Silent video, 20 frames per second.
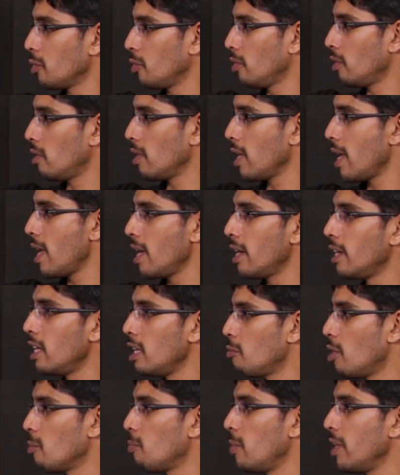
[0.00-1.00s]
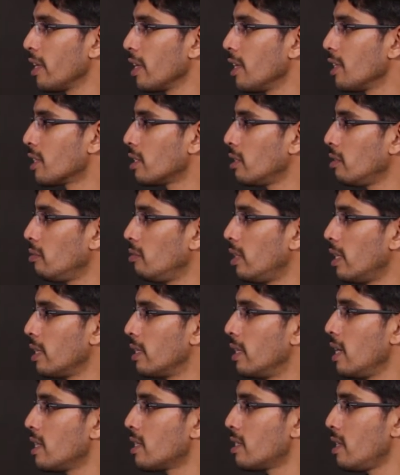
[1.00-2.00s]
to the AADM application
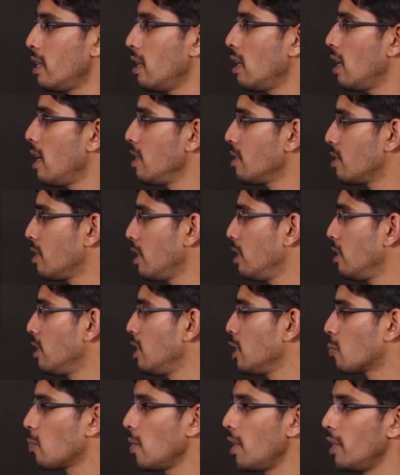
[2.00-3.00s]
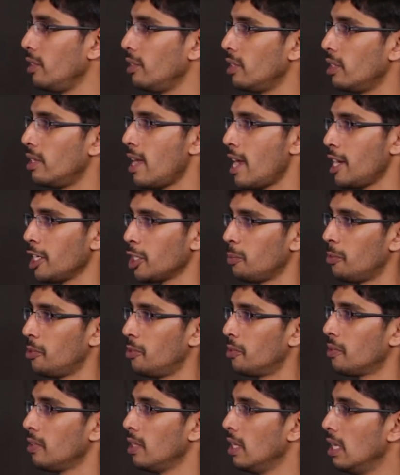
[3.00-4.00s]
that gets analyzed and displayed in the dashboard.